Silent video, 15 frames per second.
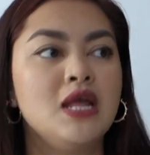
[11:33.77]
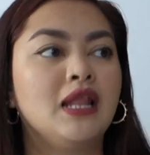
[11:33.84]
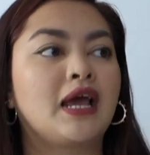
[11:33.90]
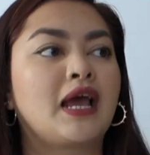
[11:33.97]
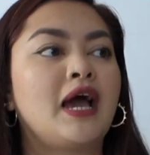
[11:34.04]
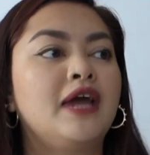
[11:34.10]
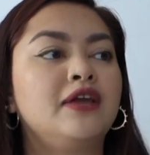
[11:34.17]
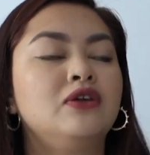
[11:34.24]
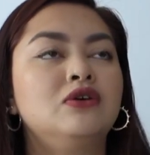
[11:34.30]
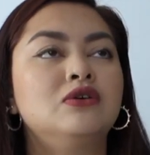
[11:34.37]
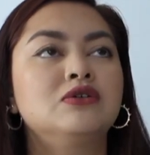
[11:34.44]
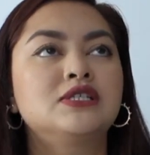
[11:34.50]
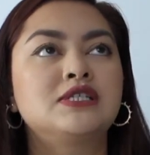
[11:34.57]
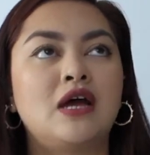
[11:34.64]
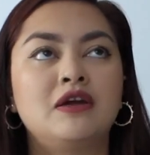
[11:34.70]
Like, I
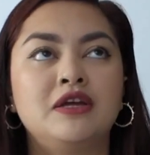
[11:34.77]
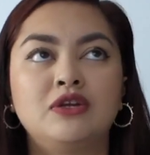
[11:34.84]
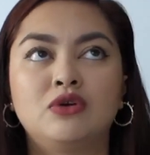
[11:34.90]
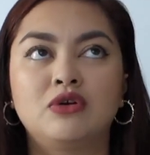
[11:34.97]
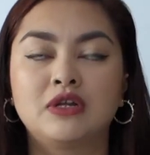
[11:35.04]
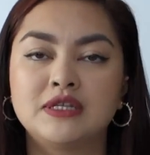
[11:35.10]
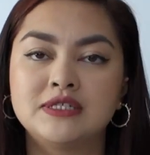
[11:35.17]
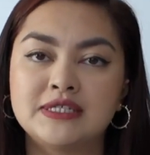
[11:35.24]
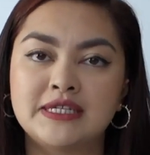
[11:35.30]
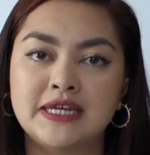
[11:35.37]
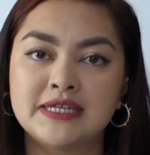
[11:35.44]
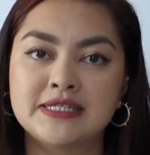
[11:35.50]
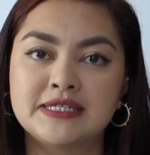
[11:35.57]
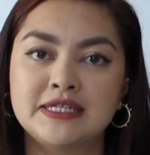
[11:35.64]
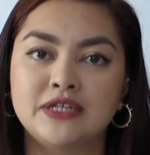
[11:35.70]
know Sari Nordland's
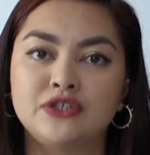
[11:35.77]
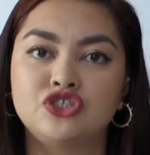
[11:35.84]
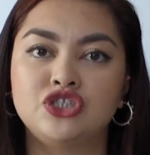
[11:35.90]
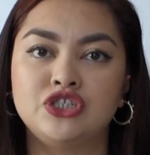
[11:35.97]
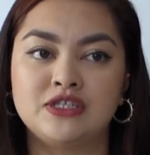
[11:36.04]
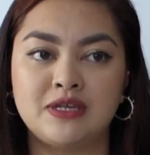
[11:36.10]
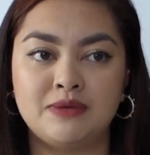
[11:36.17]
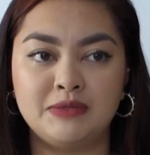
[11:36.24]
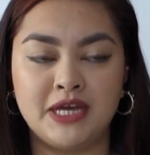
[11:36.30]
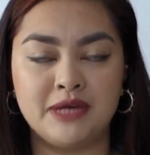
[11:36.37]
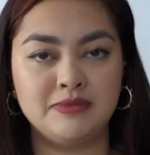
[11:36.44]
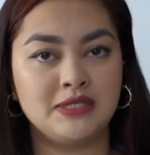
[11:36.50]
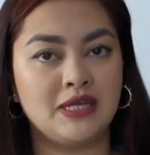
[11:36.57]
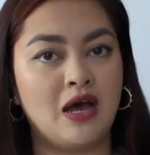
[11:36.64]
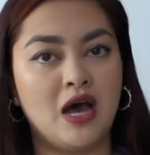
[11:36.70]
test knits, she
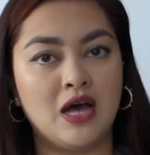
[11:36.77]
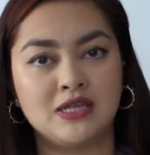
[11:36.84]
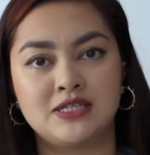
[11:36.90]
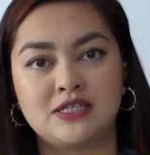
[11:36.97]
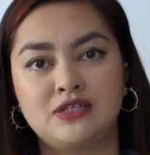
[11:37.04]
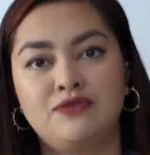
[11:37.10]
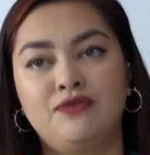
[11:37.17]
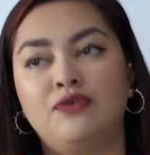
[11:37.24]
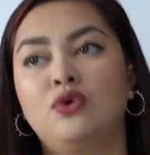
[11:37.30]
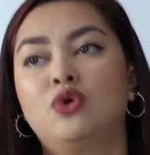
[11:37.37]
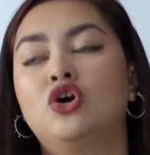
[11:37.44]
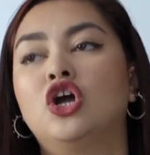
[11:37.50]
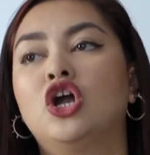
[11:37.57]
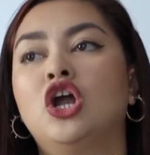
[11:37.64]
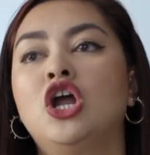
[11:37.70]
sometimes asks
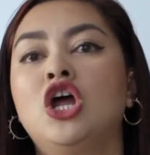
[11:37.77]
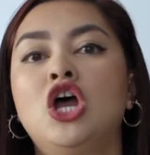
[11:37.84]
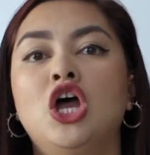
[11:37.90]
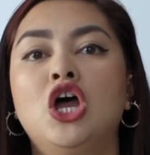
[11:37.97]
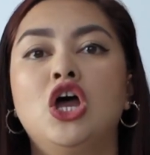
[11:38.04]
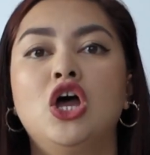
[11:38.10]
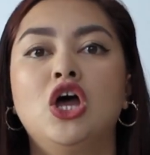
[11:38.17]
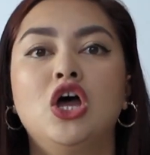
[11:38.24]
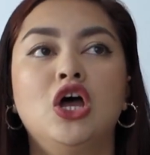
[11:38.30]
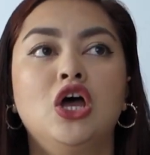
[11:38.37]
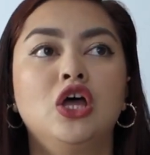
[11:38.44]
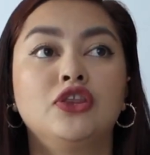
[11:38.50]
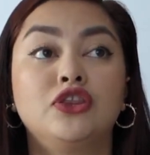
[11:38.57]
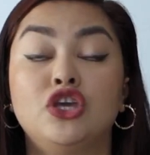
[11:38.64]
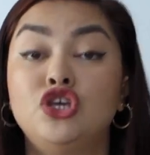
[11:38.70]
for
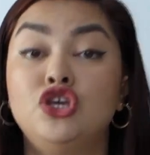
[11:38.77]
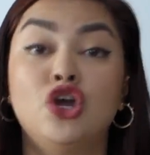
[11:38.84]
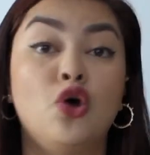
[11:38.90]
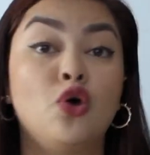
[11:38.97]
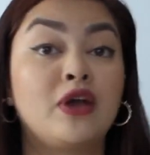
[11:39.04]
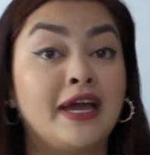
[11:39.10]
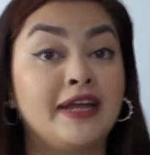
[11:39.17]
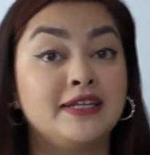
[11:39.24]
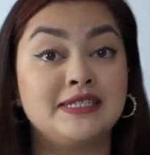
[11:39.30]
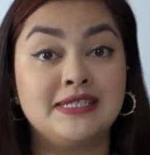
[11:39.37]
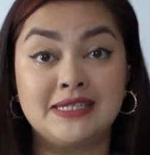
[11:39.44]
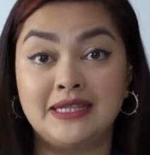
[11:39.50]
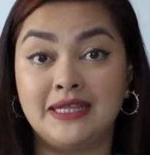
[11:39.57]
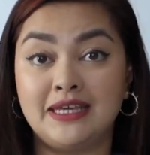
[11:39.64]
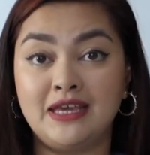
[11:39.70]
the yoke and a
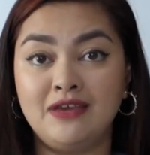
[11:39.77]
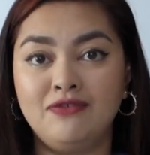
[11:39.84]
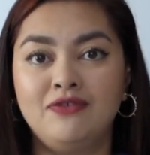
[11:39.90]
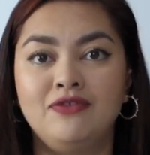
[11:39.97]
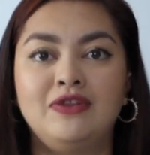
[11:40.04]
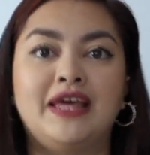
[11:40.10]
sleeve.